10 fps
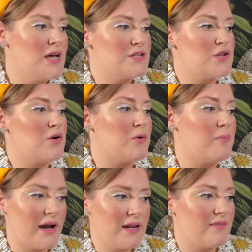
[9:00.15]
So,
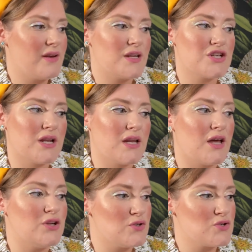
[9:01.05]
by definition,
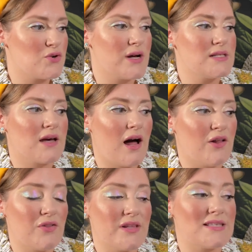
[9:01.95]
neutral is a
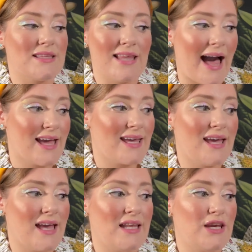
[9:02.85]
color that's lacking any